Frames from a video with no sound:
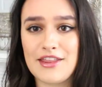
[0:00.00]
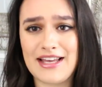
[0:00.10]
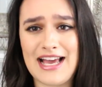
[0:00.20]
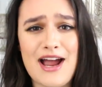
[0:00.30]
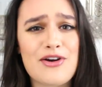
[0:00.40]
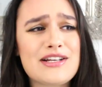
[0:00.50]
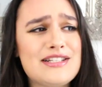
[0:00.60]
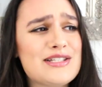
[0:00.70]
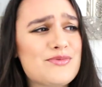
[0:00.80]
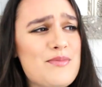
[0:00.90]
The
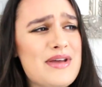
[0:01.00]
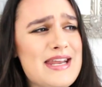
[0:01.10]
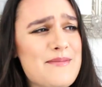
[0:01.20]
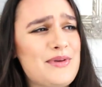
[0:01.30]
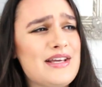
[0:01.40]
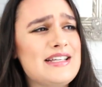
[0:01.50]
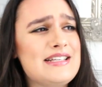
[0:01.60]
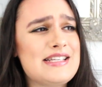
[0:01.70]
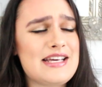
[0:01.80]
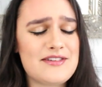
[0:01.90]
characters were
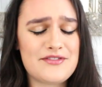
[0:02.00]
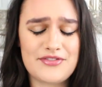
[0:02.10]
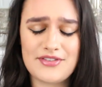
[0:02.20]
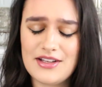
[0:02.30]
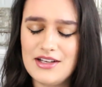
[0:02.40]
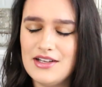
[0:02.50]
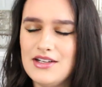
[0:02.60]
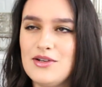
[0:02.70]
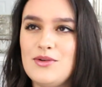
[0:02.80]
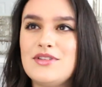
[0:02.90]
manipulative.
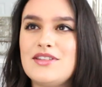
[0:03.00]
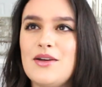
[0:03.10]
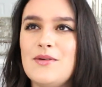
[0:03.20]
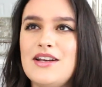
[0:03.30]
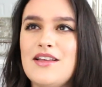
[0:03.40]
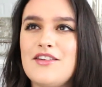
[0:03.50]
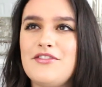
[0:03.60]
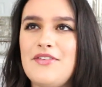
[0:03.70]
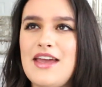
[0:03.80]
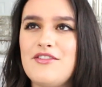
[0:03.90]
Also, another
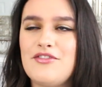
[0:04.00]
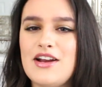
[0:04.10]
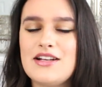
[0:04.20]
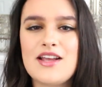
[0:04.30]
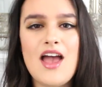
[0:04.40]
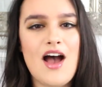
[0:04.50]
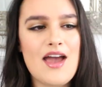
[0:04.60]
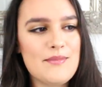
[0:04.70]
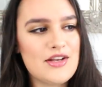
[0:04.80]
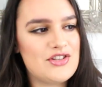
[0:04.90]
favorite,
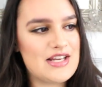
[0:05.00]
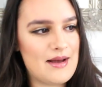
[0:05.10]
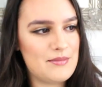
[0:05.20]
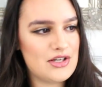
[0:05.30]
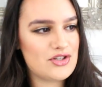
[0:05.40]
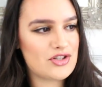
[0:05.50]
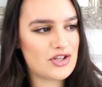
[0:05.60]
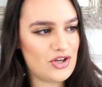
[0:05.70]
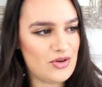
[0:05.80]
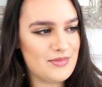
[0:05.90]
I'm a damaged
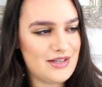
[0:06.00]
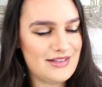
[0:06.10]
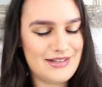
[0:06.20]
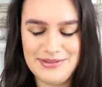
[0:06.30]
human.